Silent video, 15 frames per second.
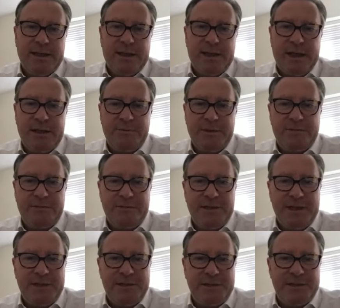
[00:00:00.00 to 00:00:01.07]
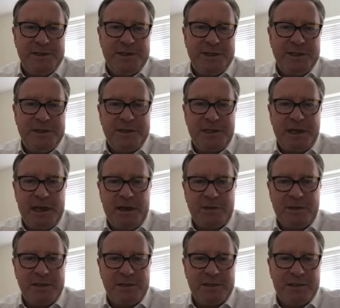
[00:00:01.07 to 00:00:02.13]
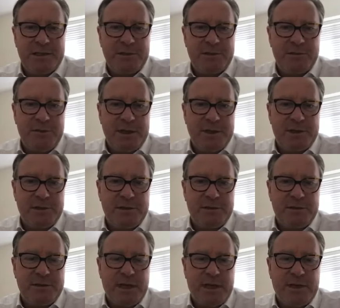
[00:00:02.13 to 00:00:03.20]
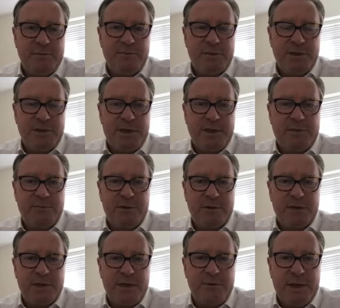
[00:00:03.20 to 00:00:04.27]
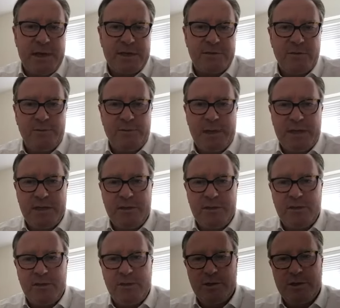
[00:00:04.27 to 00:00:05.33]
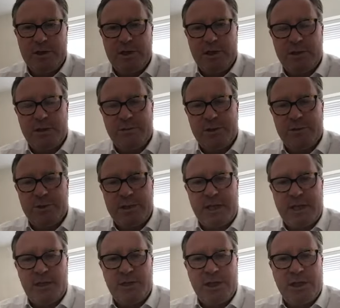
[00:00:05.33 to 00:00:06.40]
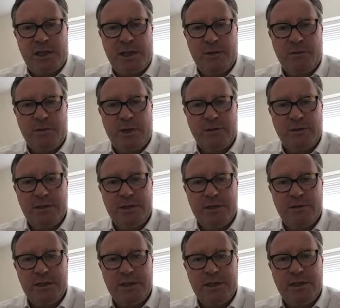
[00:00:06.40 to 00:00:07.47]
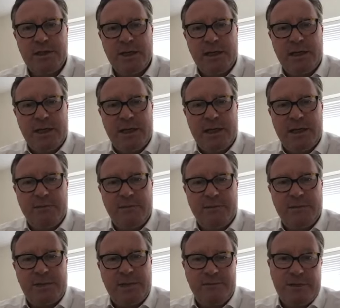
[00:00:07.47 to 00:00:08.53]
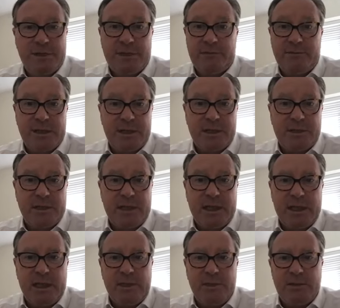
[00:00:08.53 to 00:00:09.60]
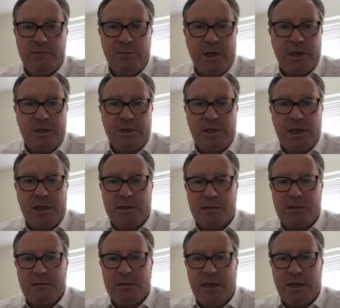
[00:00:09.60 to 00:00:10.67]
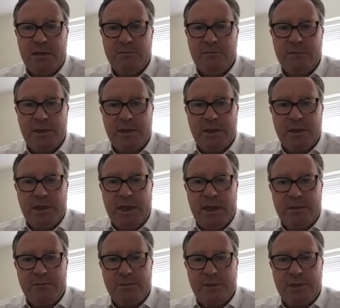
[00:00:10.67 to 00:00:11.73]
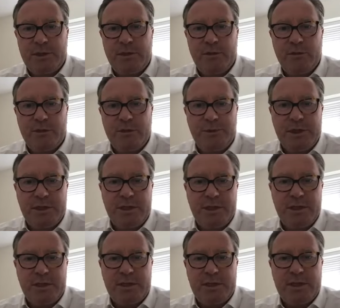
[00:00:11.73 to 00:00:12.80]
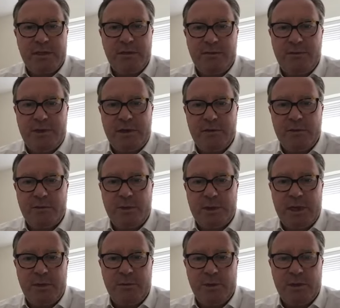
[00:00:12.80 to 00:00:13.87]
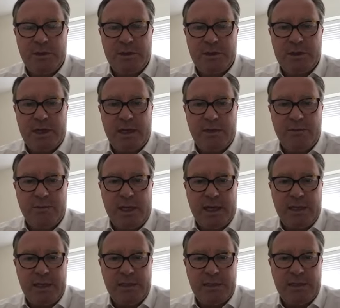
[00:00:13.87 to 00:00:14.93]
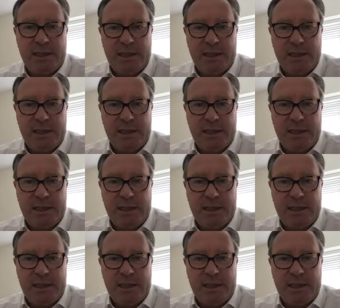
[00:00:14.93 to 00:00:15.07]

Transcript: if an agent is in a target situation and that they've got to go back to a manager and substantiate how well they're doing, there is the risk that that agent might just secure the business, tell the vendor what they want, and